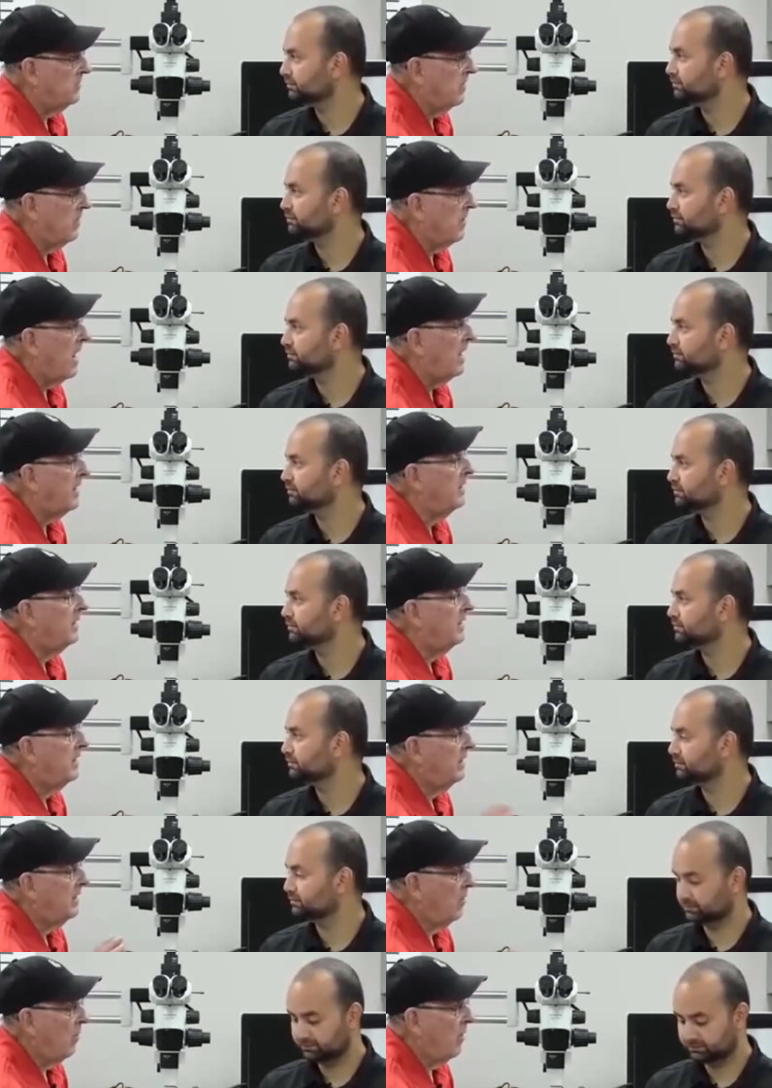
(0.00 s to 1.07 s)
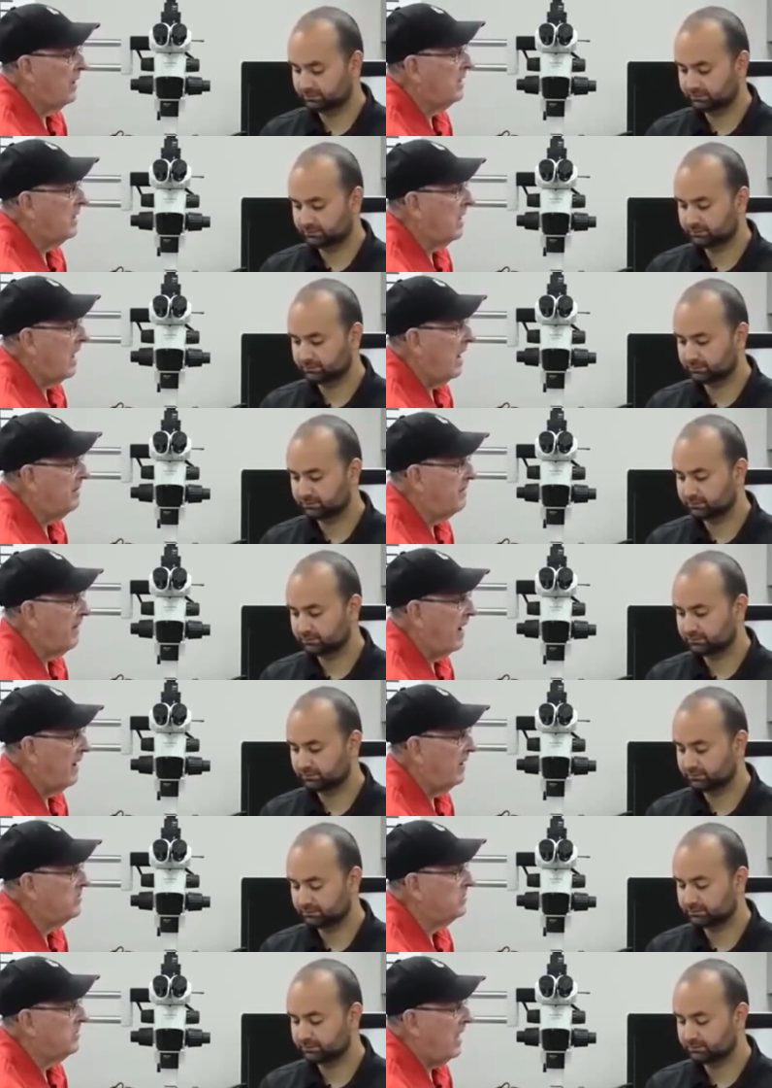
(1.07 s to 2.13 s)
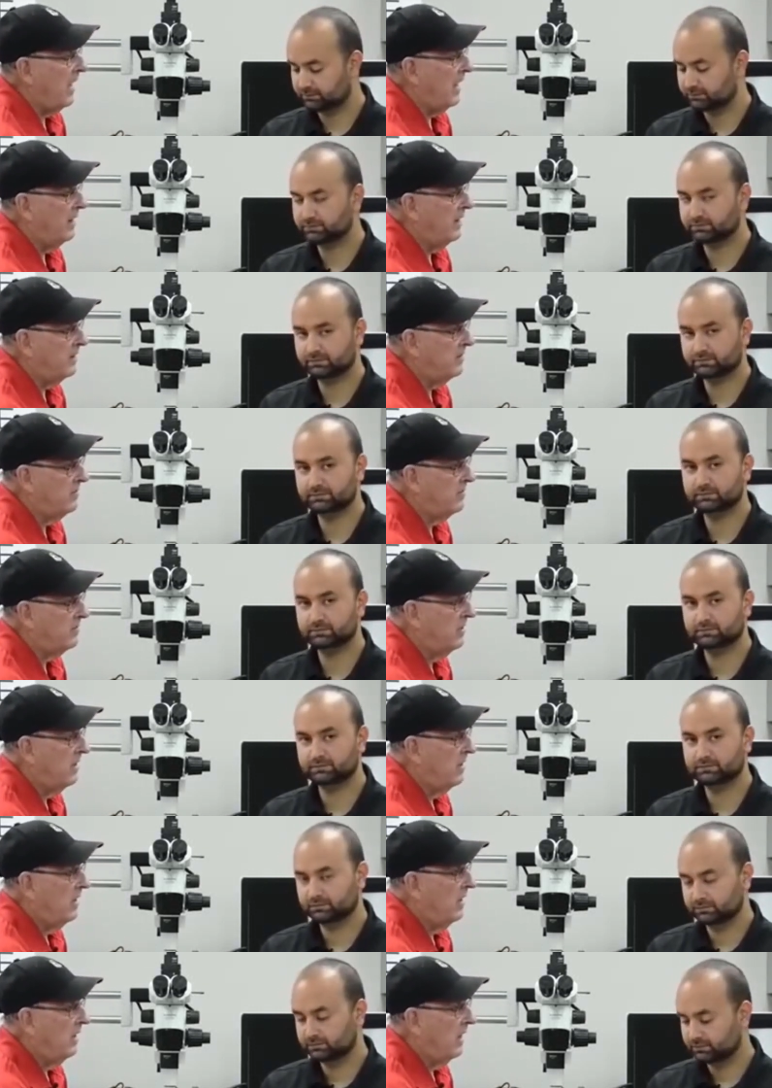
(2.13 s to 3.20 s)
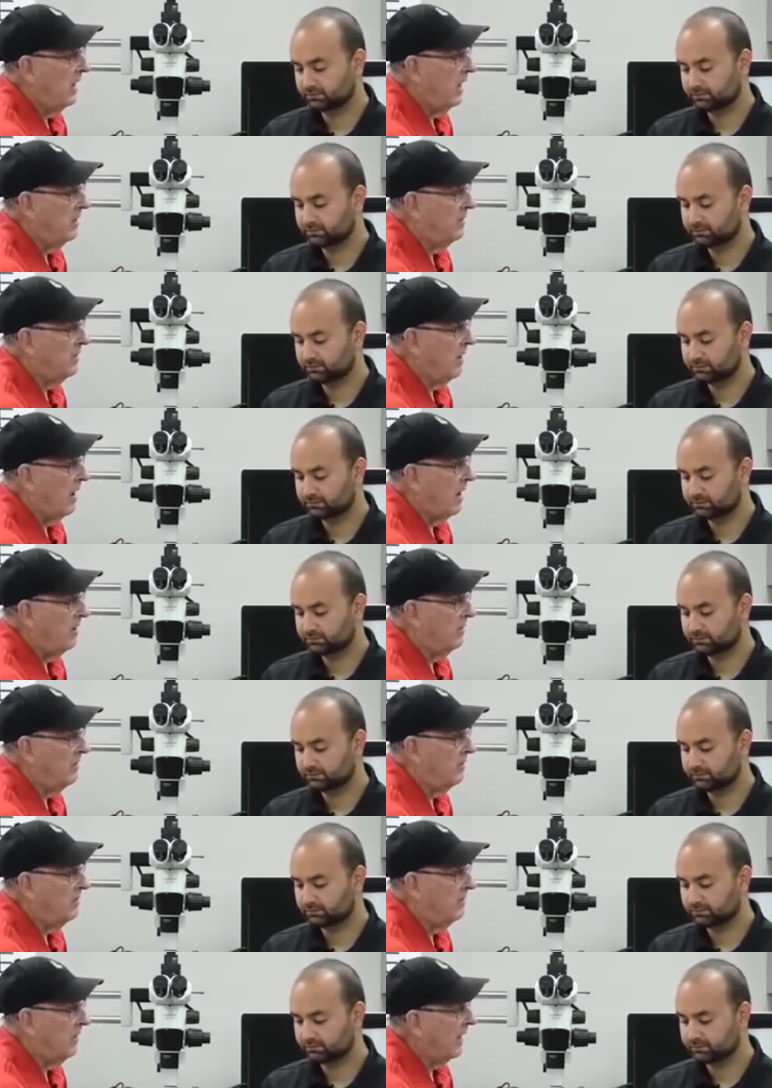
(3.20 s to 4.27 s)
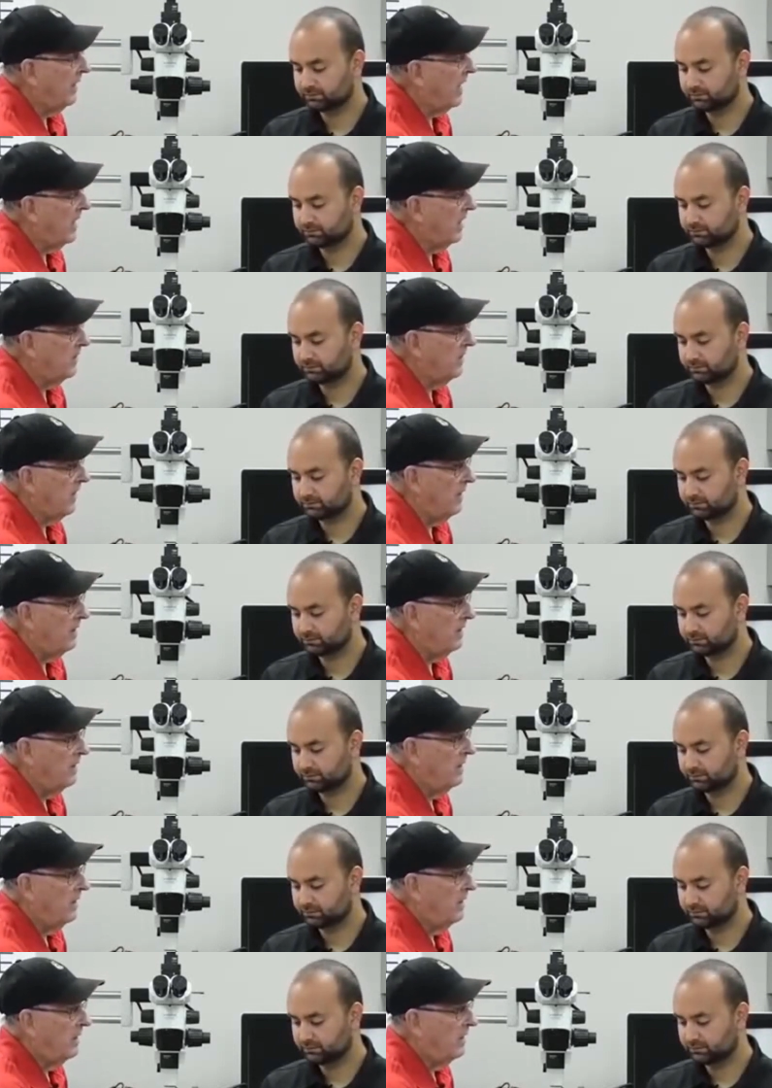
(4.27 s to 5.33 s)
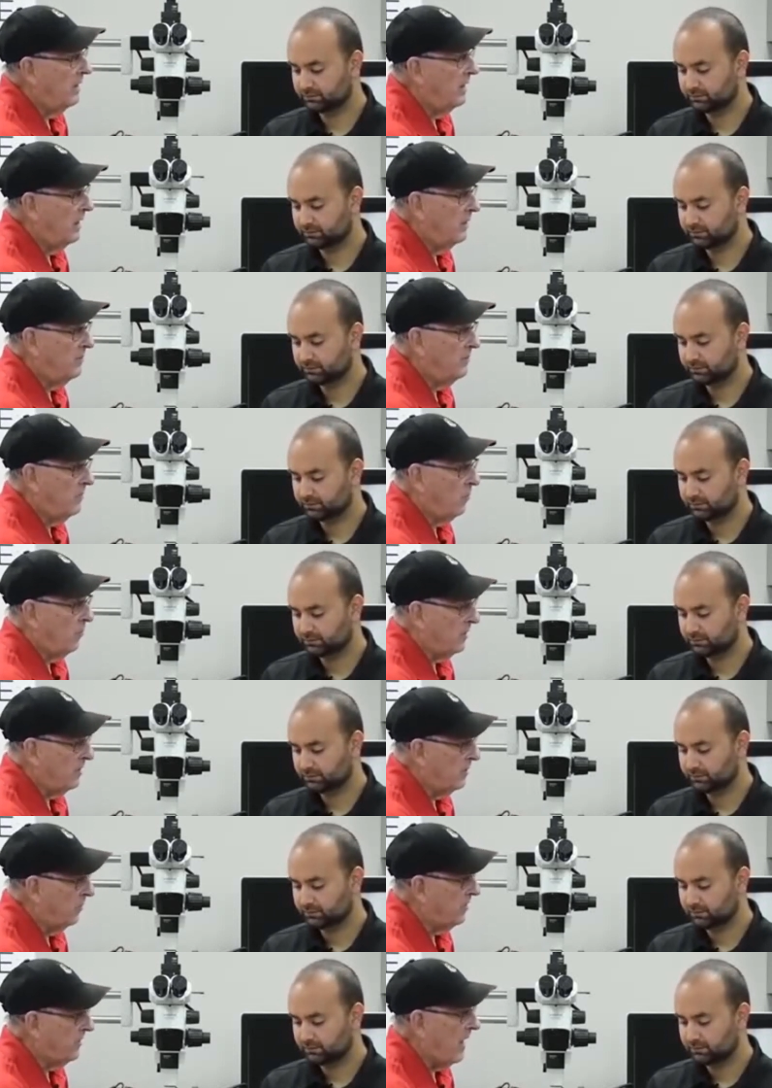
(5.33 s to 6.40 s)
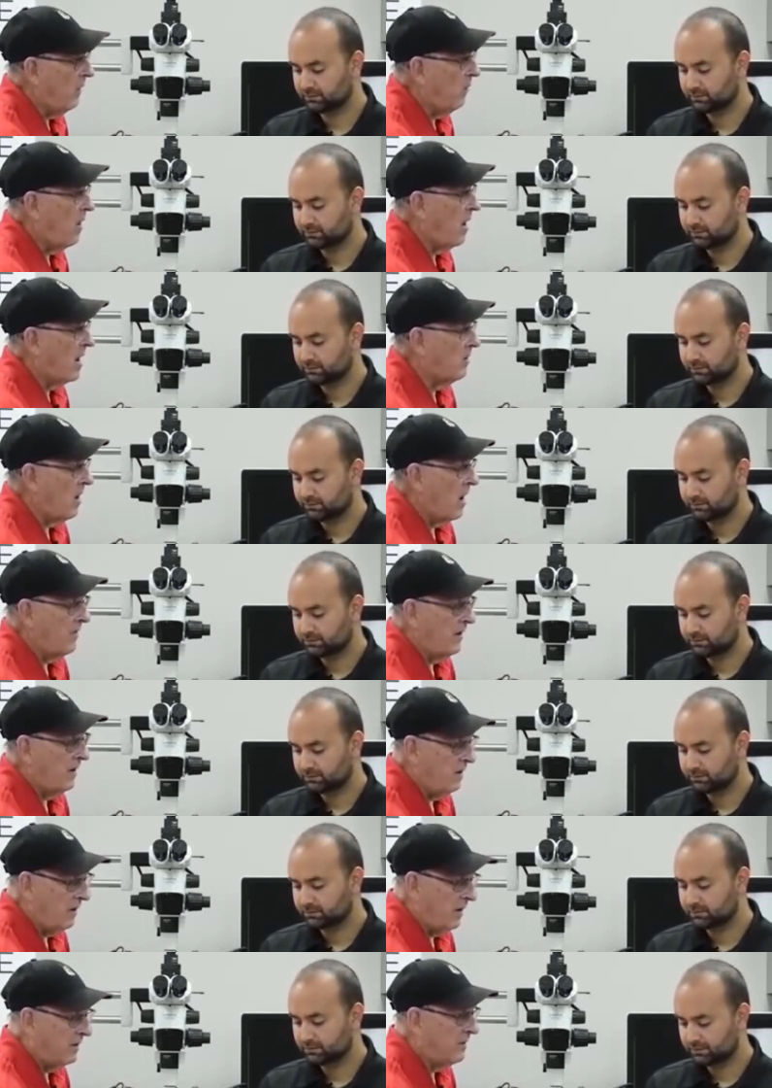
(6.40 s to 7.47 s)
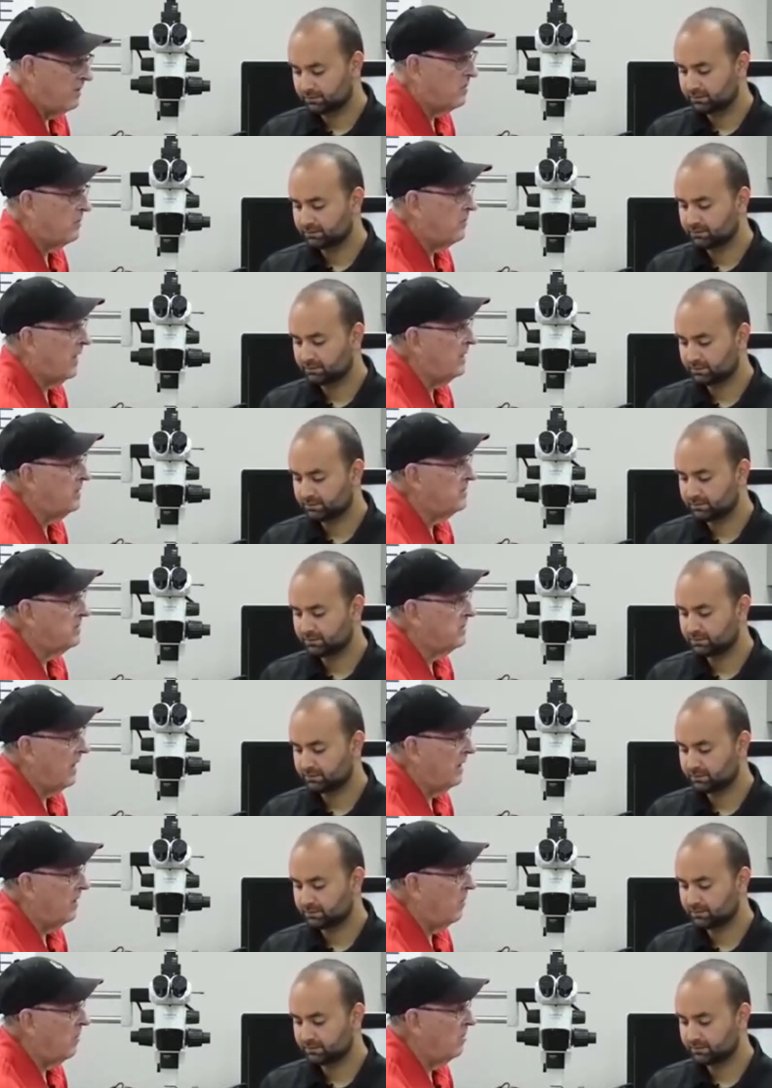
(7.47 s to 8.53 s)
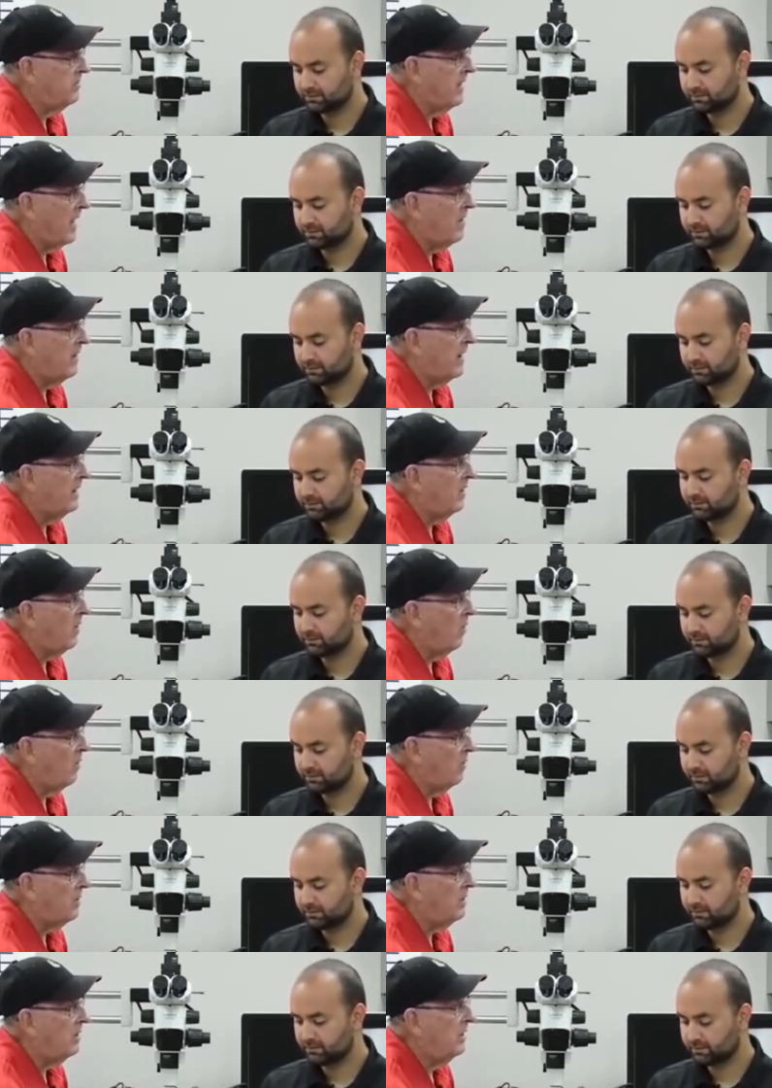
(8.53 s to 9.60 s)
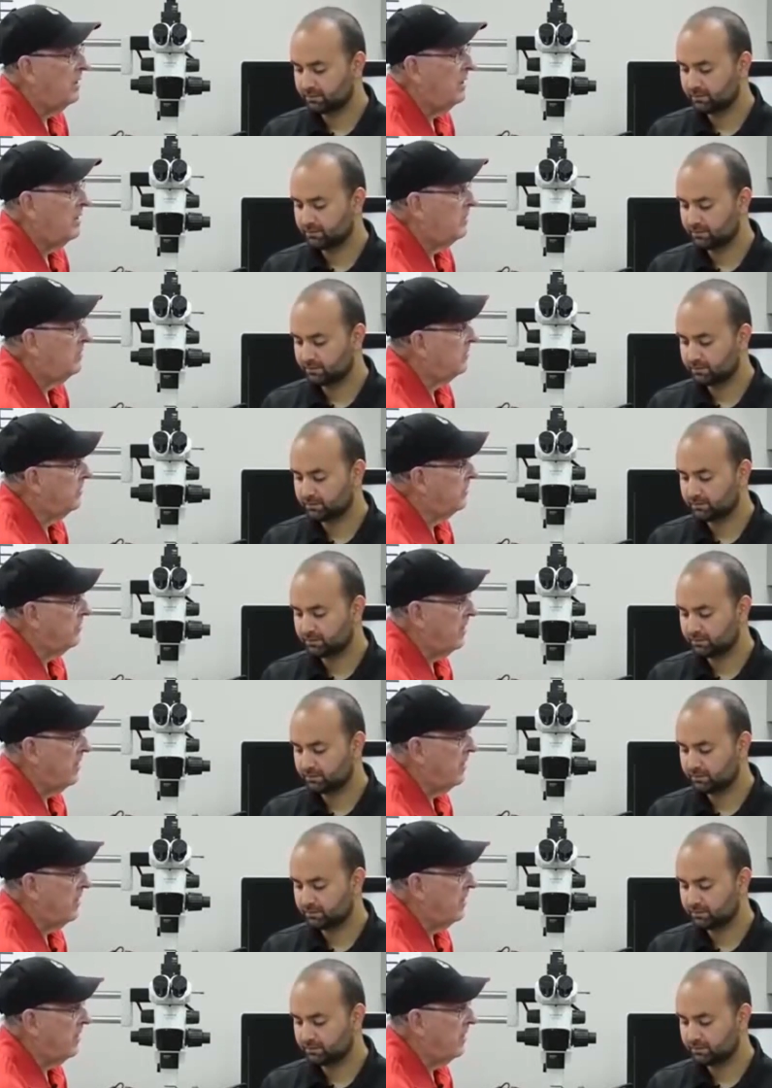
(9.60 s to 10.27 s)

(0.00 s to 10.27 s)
Speaker 1: They're not going to live fires, and it's and uh, like anything, um, when you put that water on there, it dissipates and holds down any odor. So you're